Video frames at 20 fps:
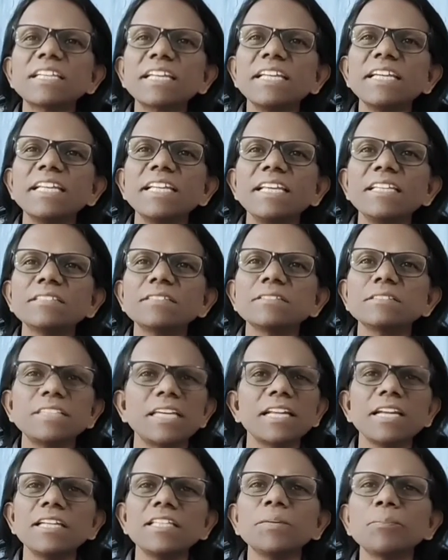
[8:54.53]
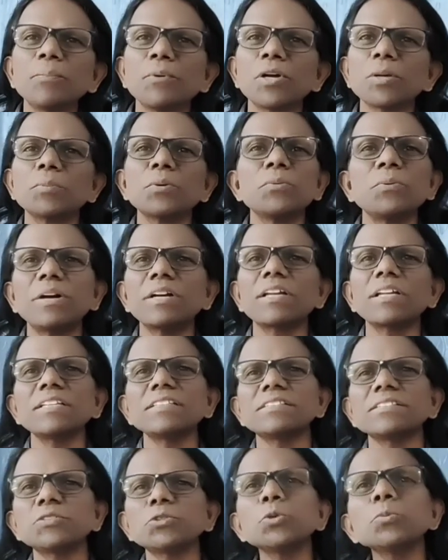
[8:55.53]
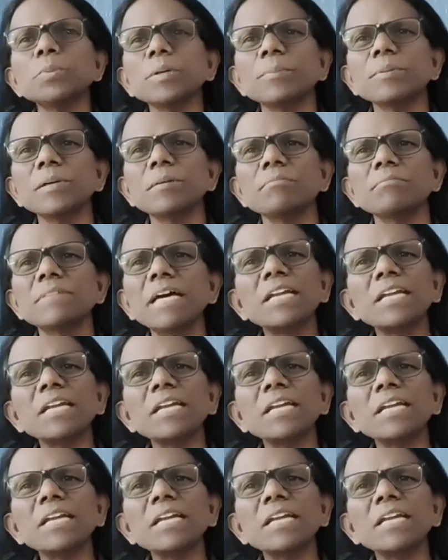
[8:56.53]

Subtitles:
cleanings, generally the potable water is 2 ppm.